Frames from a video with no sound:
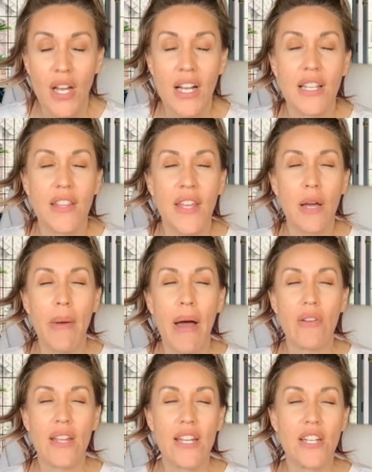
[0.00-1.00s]
Think
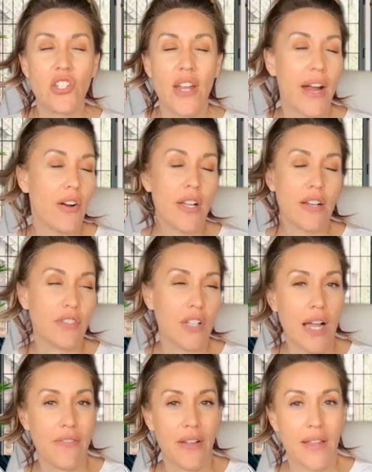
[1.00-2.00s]
about each area of
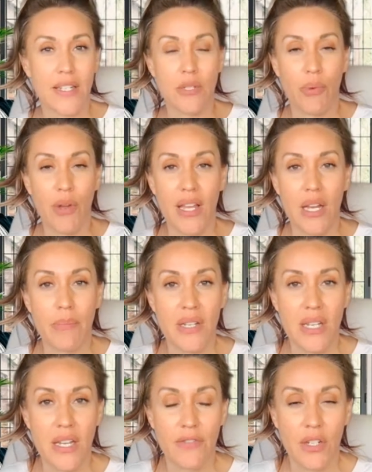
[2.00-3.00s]
life. I like to break it up into
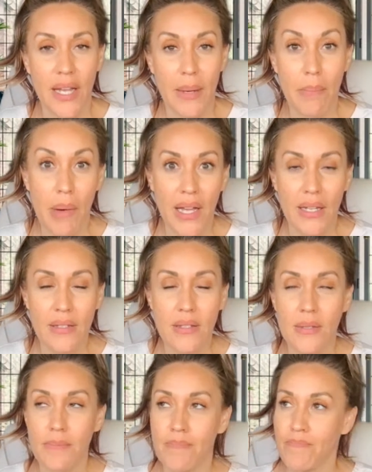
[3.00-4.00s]
different like
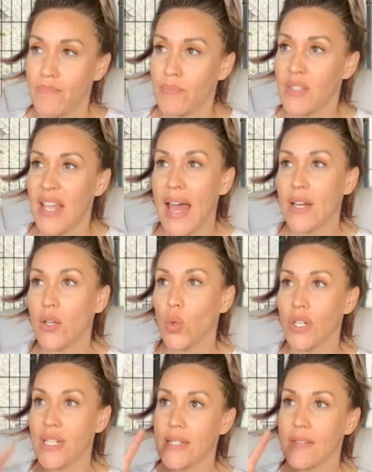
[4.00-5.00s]
buckets,
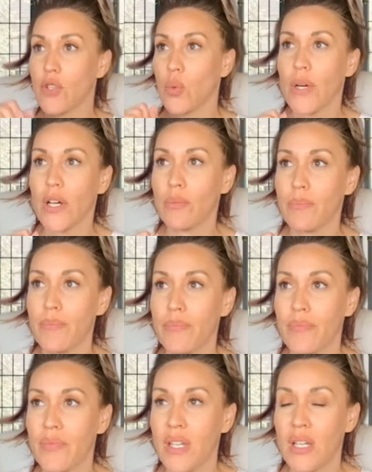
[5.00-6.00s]
categories, if you will.
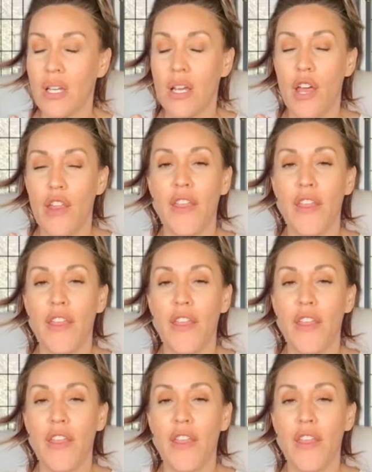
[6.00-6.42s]
Think